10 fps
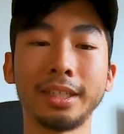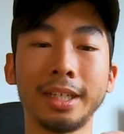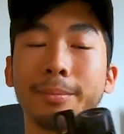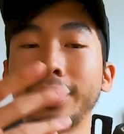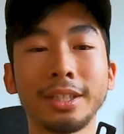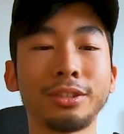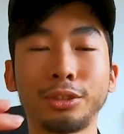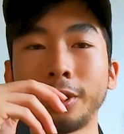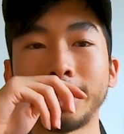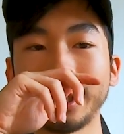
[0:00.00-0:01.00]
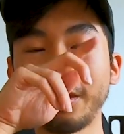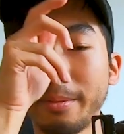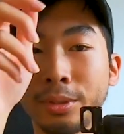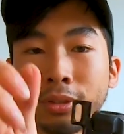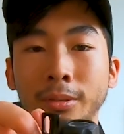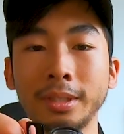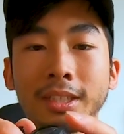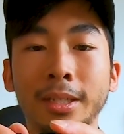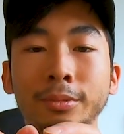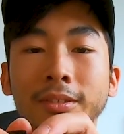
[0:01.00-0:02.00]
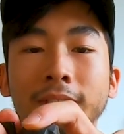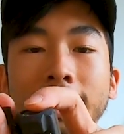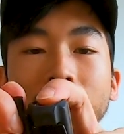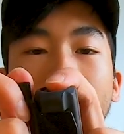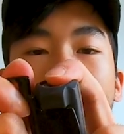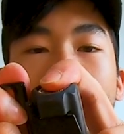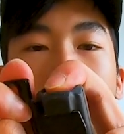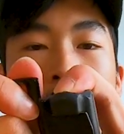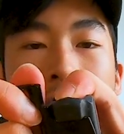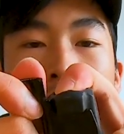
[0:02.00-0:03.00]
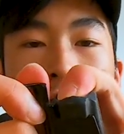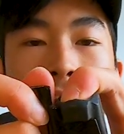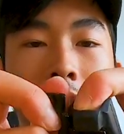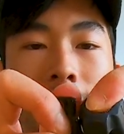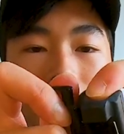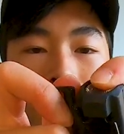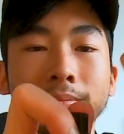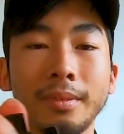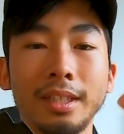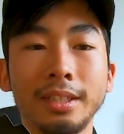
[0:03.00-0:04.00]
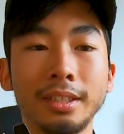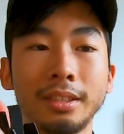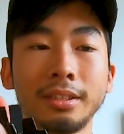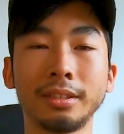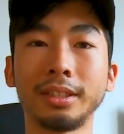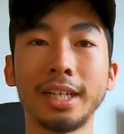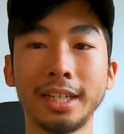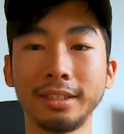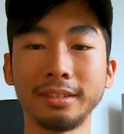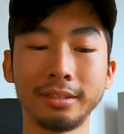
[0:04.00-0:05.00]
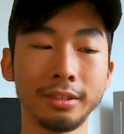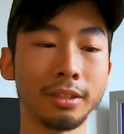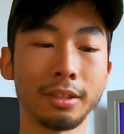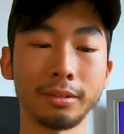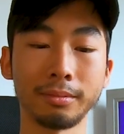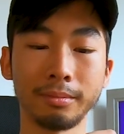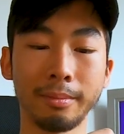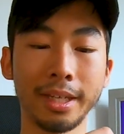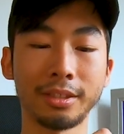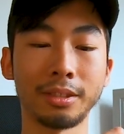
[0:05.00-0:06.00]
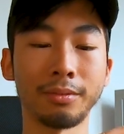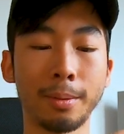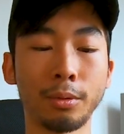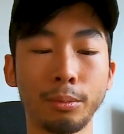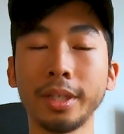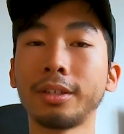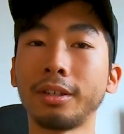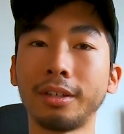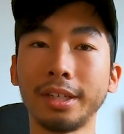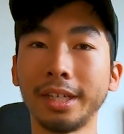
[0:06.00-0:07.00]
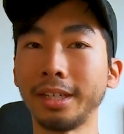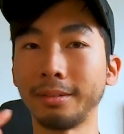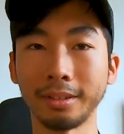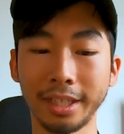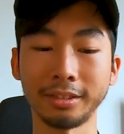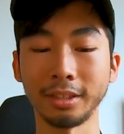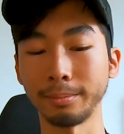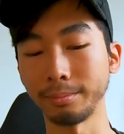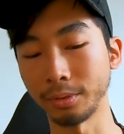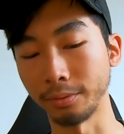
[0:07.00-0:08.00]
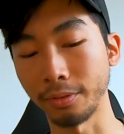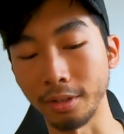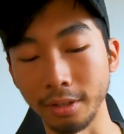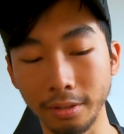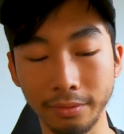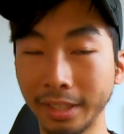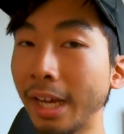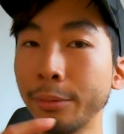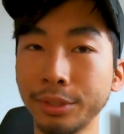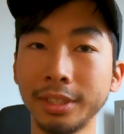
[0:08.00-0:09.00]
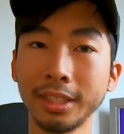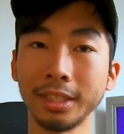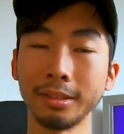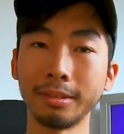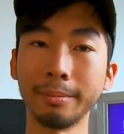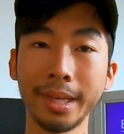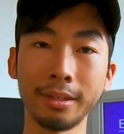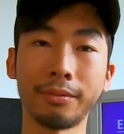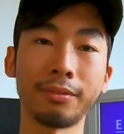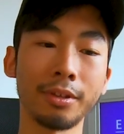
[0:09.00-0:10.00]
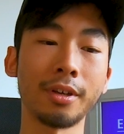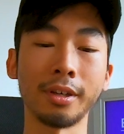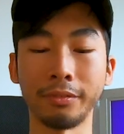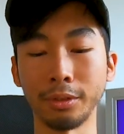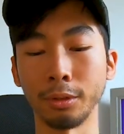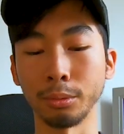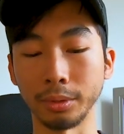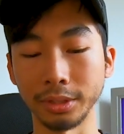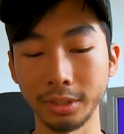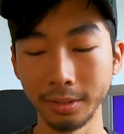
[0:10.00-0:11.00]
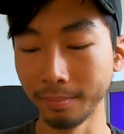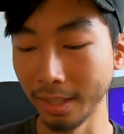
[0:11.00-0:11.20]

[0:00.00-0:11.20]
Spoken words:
And because you're stretching the rubber so many times, you have to take it on and off to charge it. That, you know, makes the rubber weaker and likely to fall off. And that was the main flaw of the old ones.